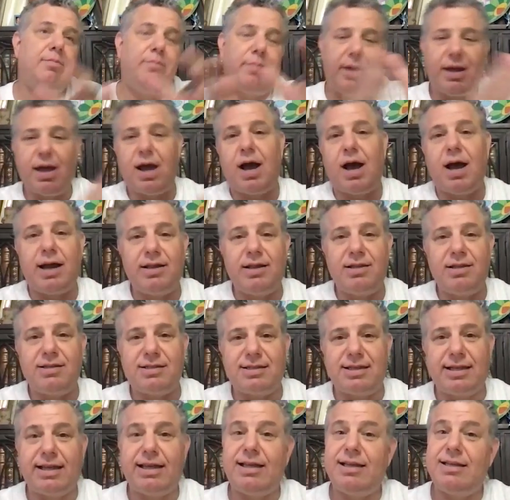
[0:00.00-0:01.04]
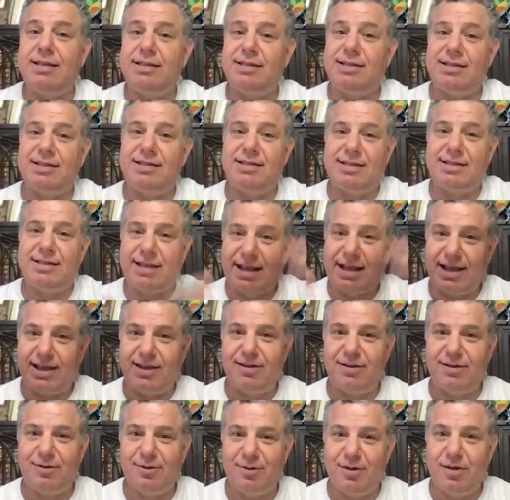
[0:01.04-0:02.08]
being behind the scenes and
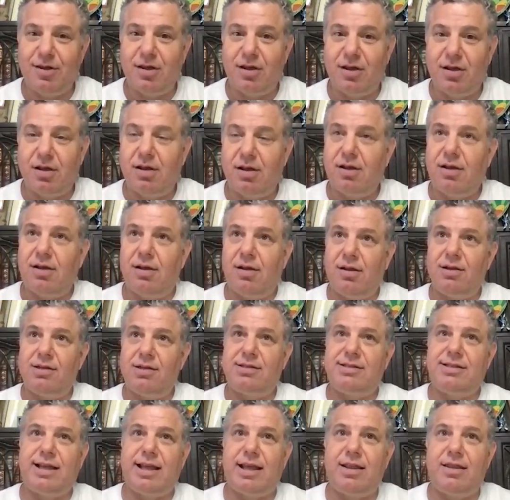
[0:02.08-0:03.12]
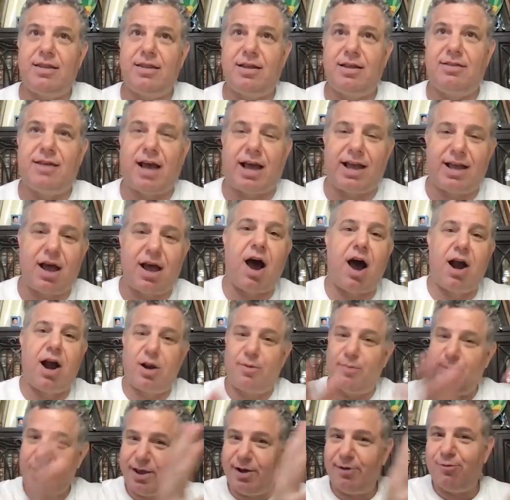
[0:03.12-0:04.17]
seeing the
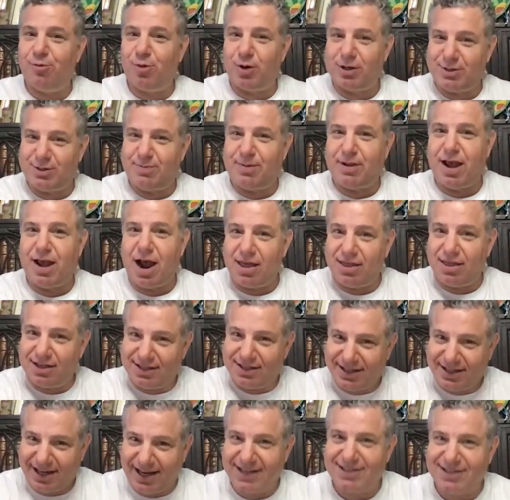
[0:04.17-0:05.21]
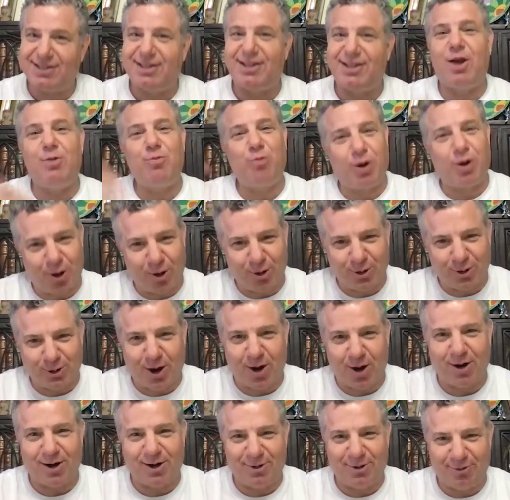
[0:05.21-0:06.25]
dichotomy of what's behind the scenes and then what goes
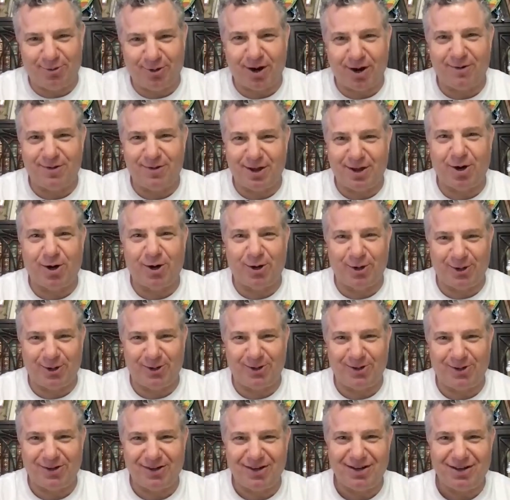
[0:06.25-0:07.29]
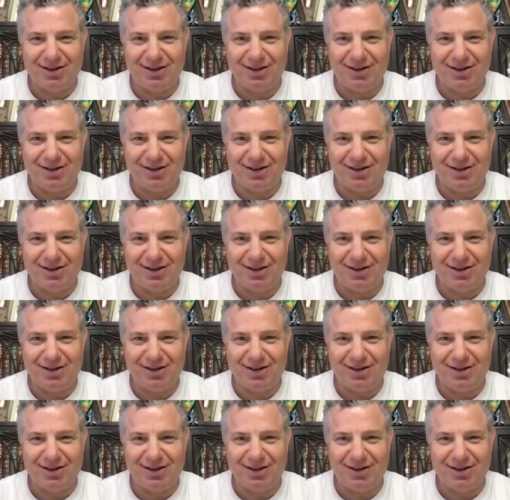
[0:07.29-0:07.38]
on in front of the curtain.